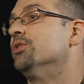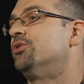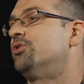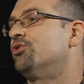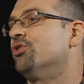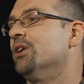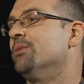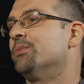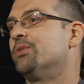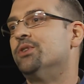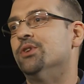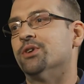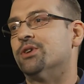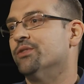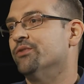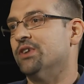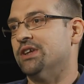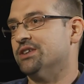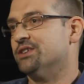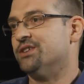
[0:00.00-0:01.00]
Trump's not
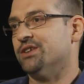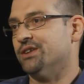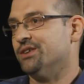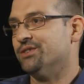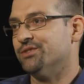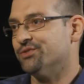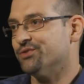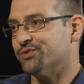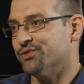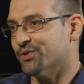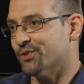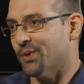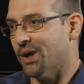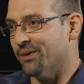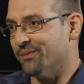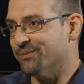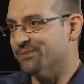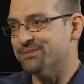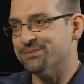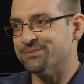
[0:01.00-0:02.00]
convincing, for one,
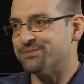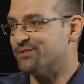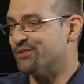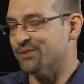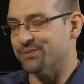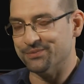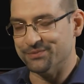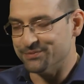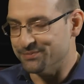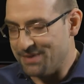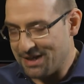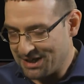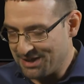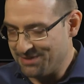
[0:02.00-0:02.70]
for many,